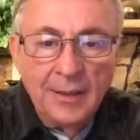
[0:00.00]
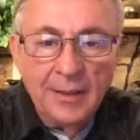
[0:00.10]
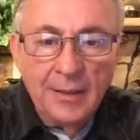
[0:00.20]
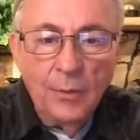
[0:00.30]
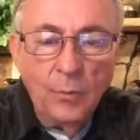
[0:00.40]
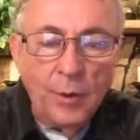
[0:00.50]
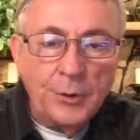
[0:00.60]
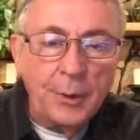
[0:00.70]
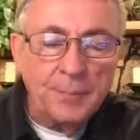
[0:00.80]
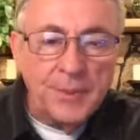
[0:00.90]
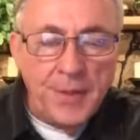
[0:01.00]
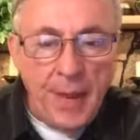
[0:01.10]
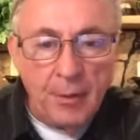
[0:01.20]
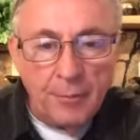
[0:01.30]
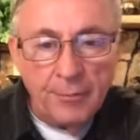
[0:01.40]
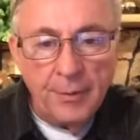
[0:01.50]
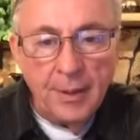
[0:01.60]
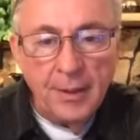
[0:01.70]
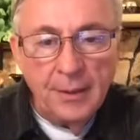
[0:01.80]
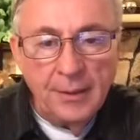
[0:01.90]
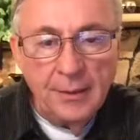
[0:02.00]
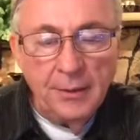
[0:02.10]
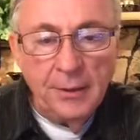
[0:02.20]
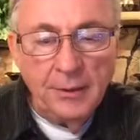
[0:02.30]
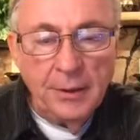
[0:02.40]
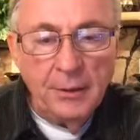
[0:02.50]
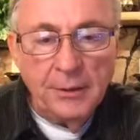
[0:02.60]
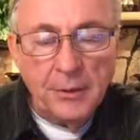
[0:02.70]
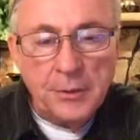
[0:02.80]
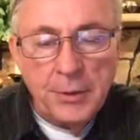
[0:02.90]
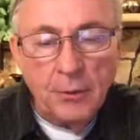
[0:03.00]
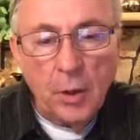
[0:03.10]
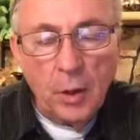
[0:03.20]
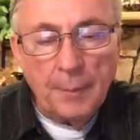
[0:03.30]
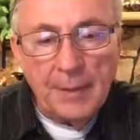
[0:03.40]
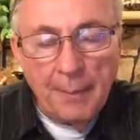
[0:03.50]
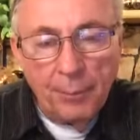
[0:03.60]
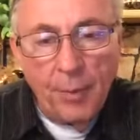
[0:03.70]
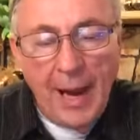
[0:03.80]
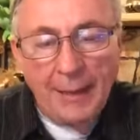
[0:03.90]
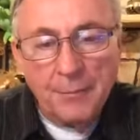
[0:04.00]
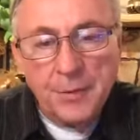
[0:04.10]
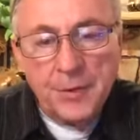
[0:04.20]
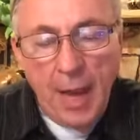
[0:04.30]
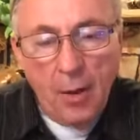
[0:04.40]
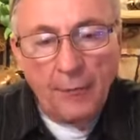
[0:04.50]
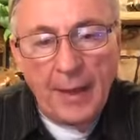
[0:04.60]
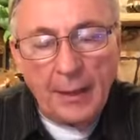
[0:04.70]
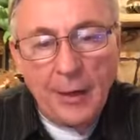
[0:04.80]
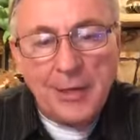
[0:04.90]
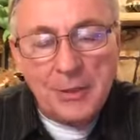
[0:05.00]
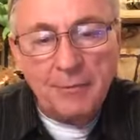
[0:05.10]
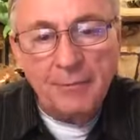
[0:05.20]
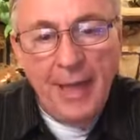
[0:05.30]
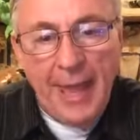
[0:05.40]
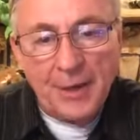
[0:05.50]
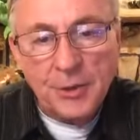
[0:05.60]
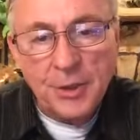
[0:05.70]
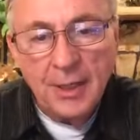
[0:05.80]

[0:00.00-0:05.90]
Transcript: you worship self. You, you, you're, still caught up in that pride of self, and that lust of flesh.